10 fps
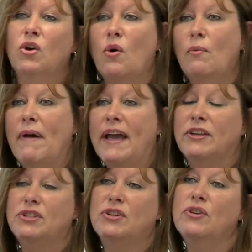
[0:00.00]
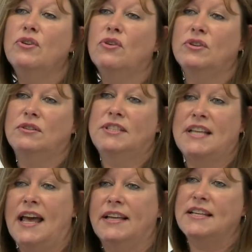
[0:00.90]
go back to your
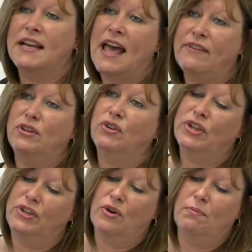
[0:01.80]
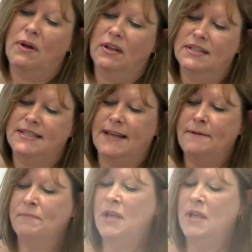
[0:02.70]
site and have a look at your policy.